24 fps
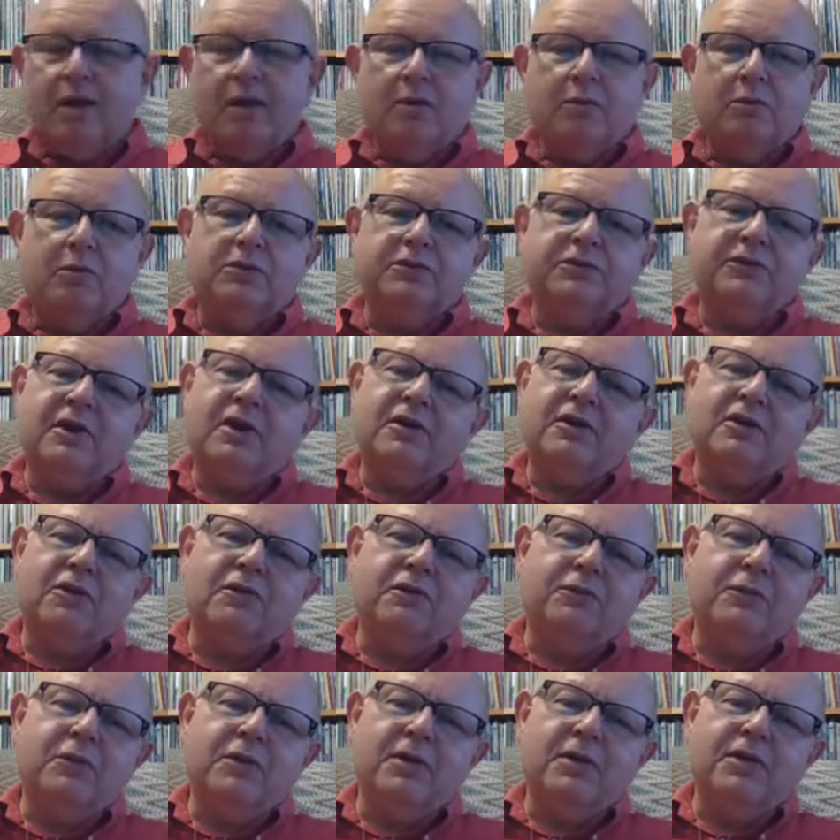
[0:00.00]
We'll start off
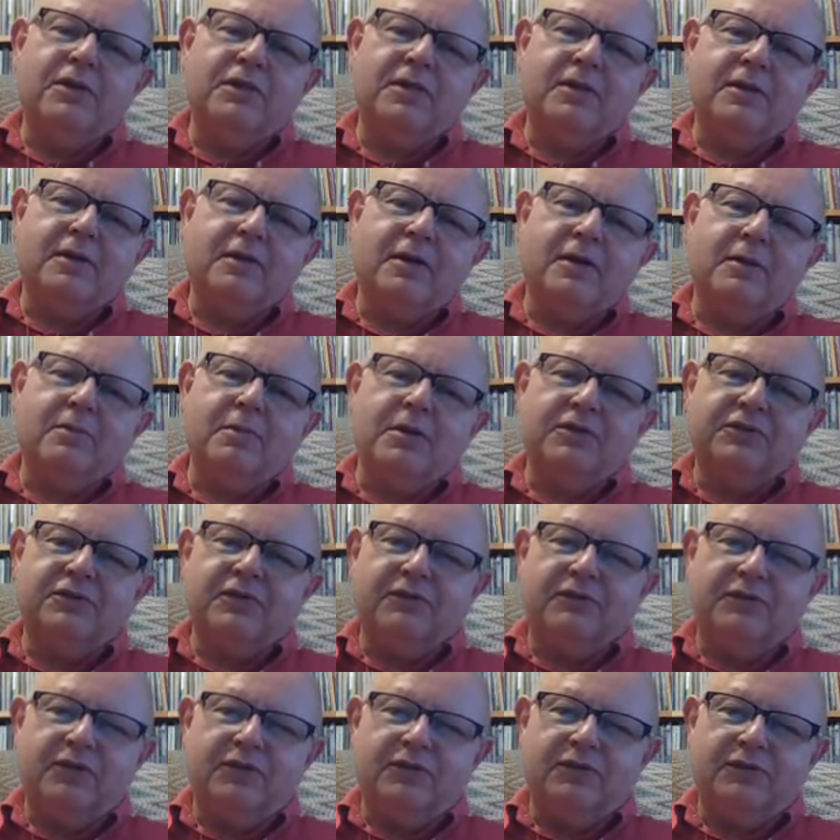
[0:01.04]
with a massive
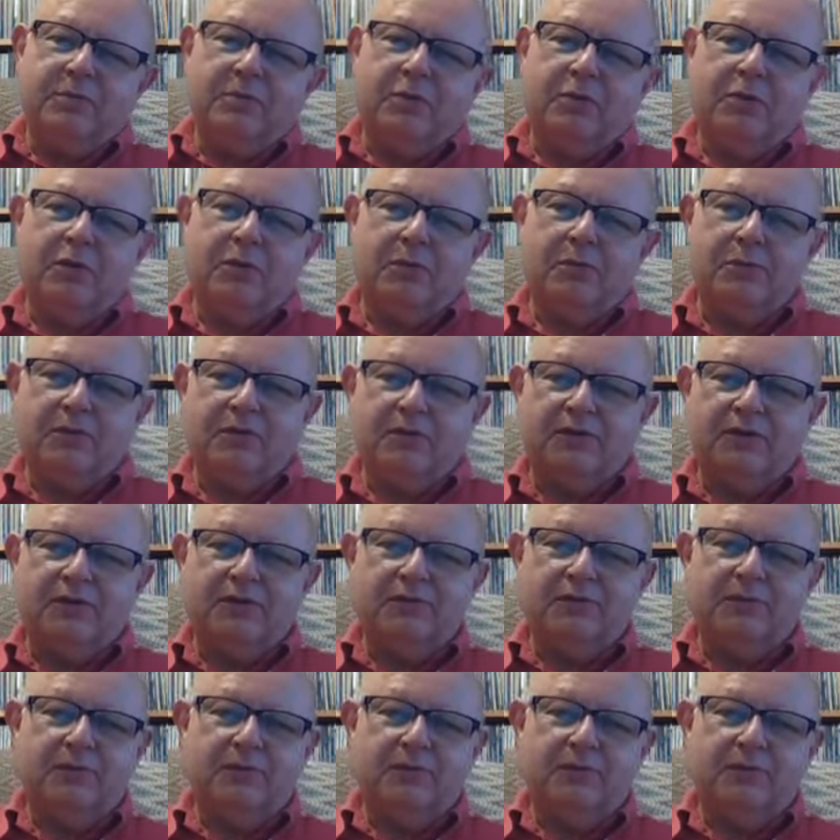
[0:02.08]
disappointment.